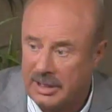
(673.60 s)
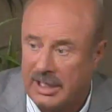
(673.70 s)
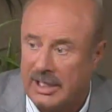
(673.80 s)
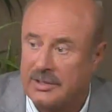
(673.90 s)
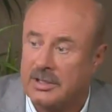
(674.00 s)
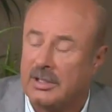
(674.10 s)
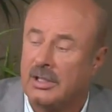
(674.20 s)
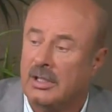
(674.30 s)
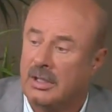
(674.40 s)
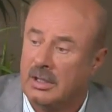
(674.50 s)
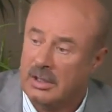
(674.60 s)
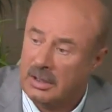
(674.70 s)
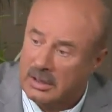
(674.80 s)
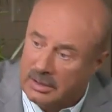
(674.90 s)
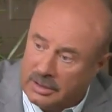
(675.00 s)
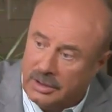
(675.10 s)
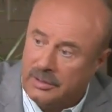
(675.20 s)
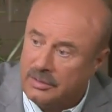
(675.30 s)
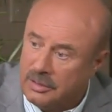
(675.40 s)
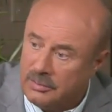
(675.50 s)
reaction
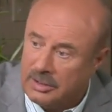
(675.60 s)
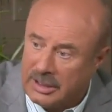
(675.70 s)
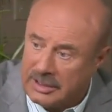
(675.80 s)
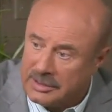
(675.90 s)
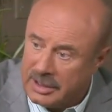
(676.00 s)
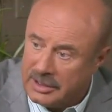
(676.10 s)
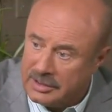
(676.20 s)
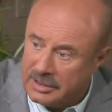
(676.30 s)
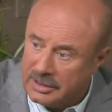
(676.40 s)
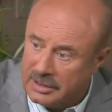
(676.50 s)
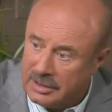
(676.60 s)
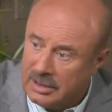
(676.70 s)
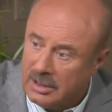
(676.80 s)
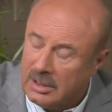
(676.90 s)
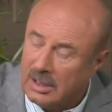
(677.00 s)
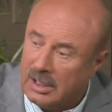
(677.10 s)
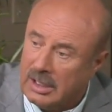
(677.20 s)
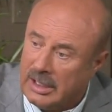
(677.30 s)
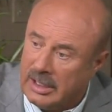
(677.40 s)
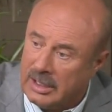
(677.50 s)
due to molestation.
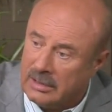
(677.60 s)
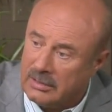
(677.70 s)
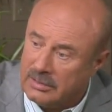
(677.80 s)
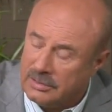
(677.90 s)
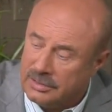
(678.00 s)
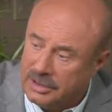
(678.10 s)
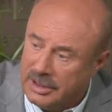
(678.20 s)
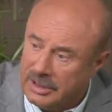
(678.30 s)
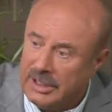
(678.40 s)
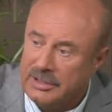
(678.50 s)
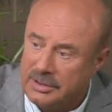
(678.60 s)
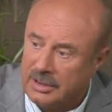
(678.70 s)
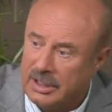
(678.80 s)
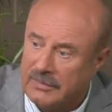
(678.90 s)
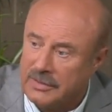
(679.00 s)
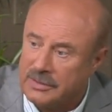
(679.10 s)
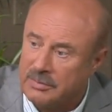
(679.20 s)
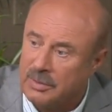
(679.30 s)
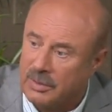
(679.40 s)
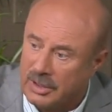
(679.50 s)
And she needs your love and
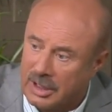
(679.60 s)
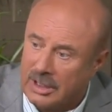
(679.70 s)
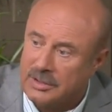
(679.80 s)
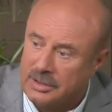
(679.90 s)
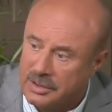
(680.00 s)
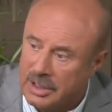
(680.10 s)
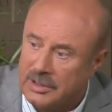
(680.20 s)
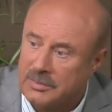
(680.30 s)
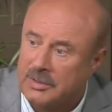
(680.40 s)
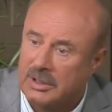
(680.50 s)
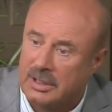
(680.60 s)
support, not your judgment